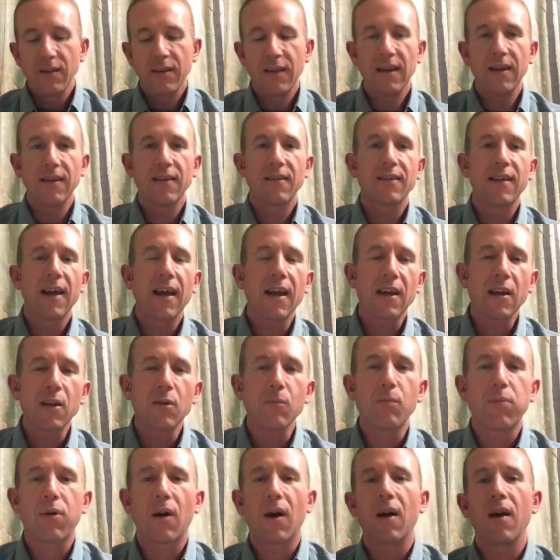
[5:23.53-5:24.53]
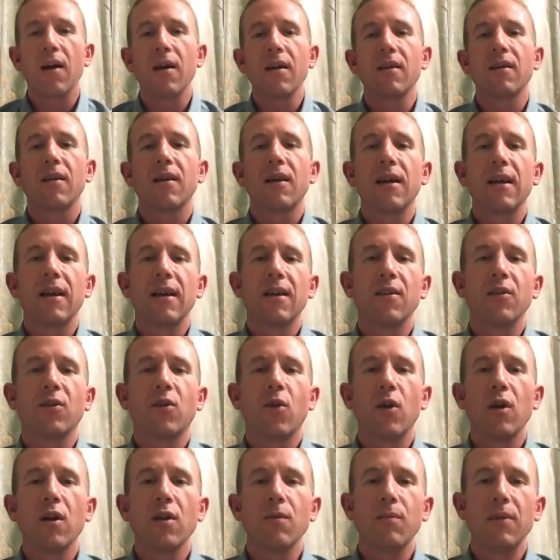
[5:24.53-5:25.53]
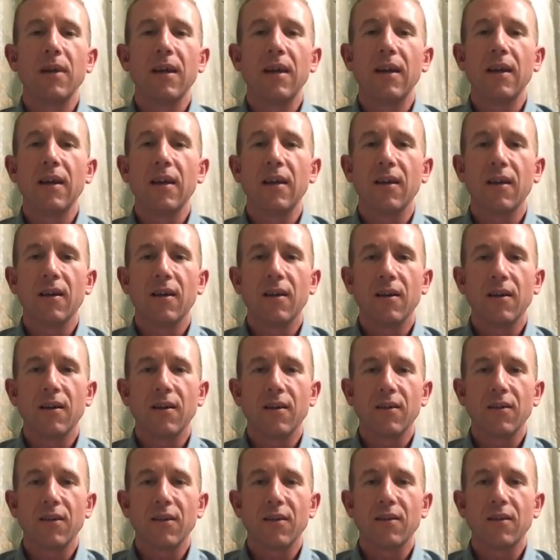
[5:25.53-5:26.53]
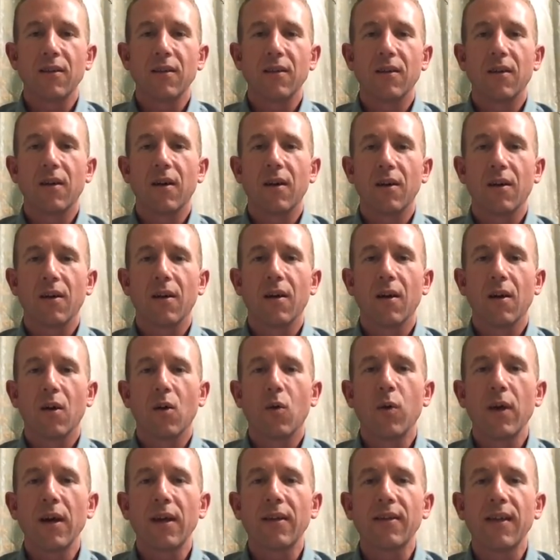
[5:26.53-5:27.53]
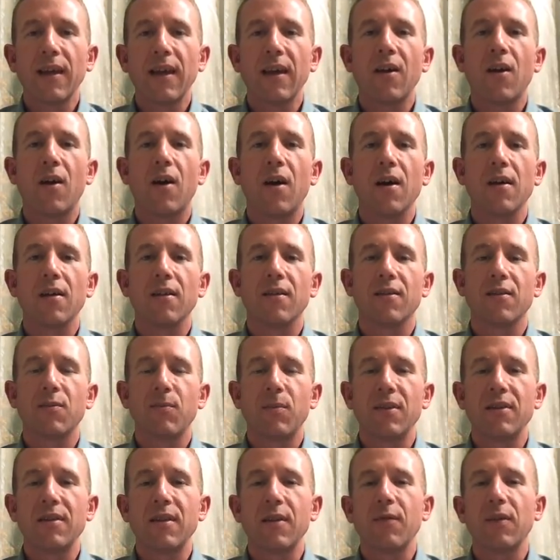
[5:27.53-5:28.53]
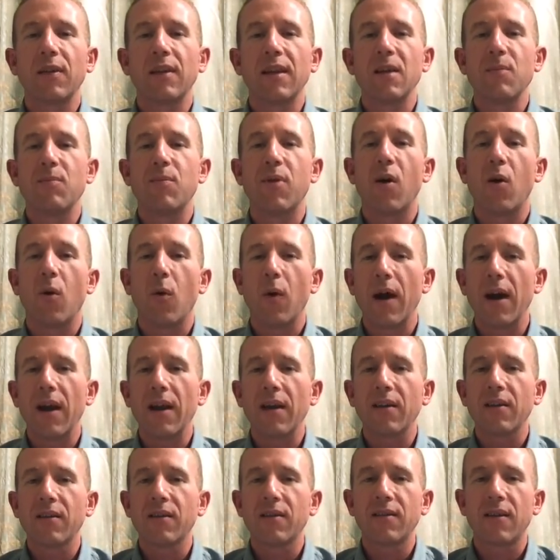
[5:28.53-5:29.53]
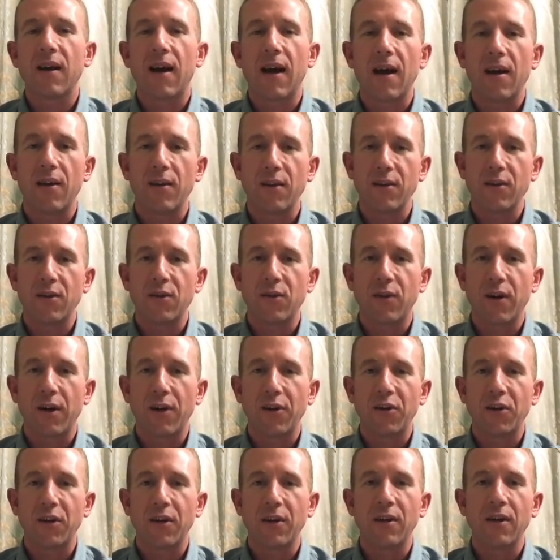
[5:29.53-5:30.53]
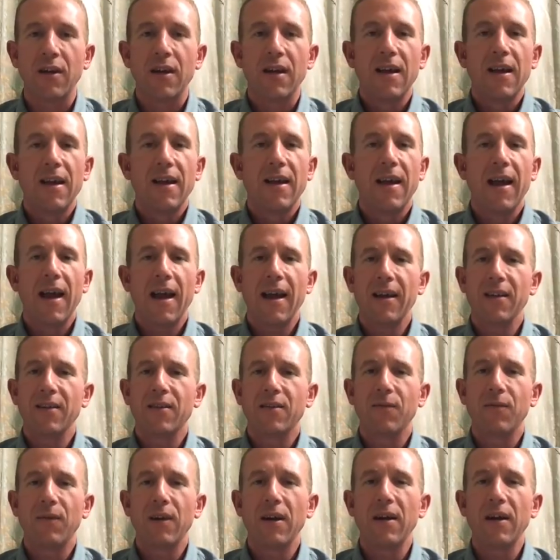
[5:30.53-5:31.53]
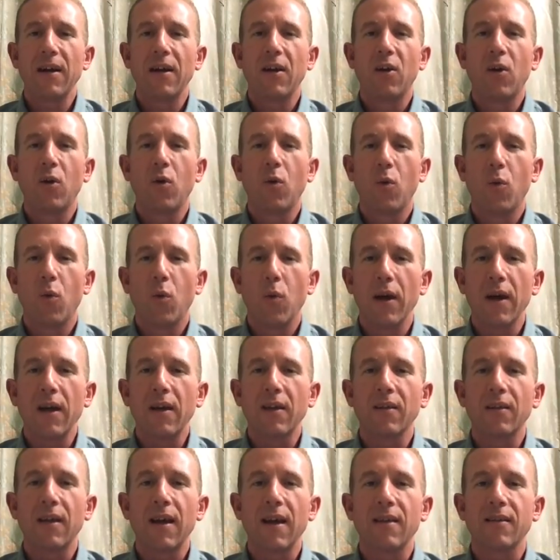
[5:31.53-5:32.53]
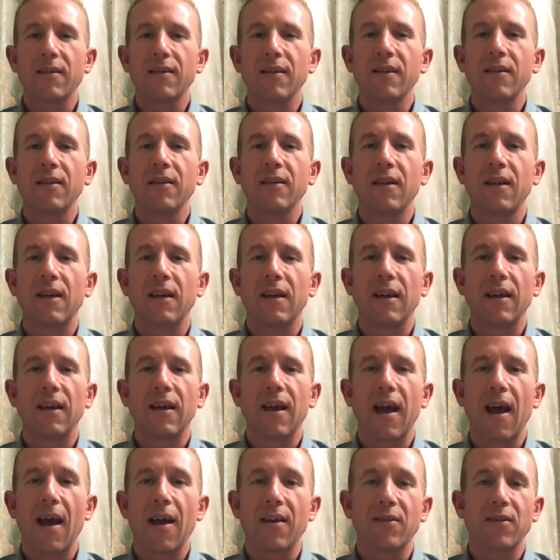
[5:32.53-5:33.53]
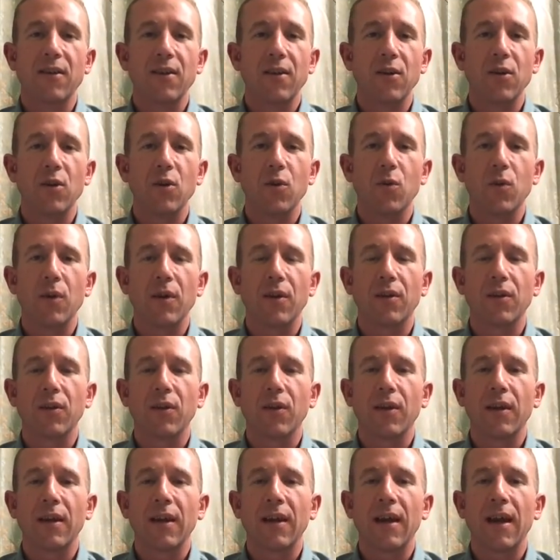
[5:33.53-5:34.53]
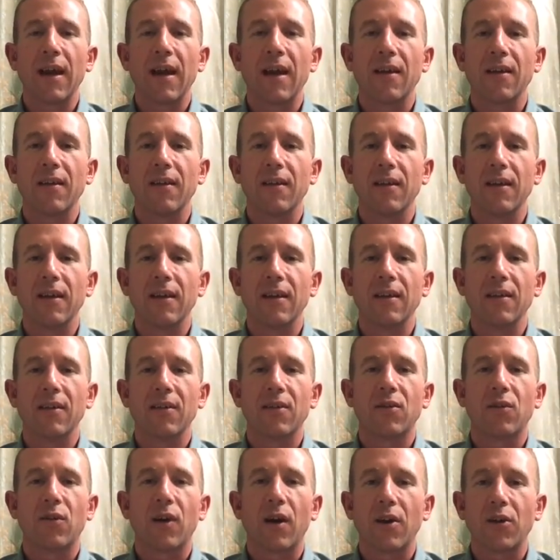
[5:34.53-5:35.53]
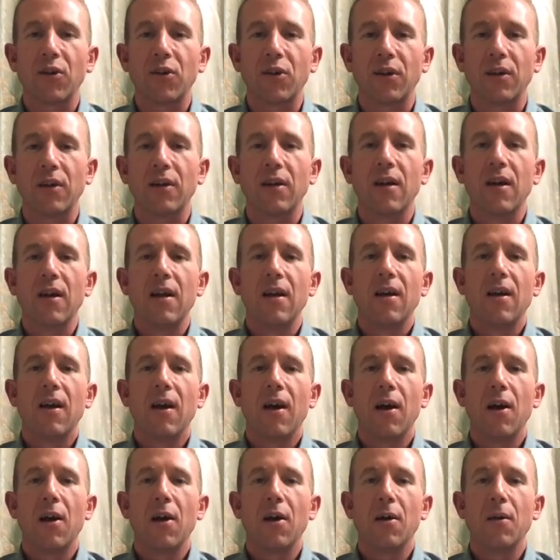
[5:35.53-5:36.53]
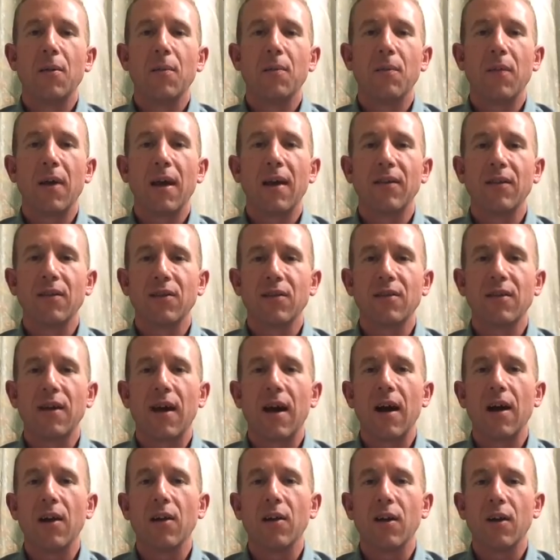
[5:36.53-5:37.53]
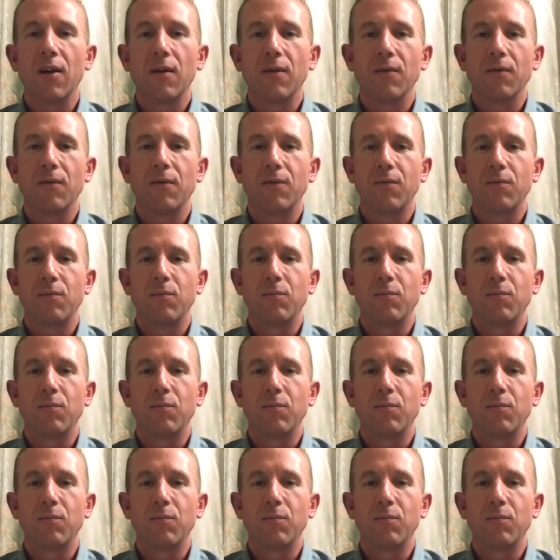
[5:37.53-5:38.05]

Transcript: The second part is going to be just a quick thing on specifically poetic style and structure. And it's a very quick lesson. It has to do with looking at the structure and the style of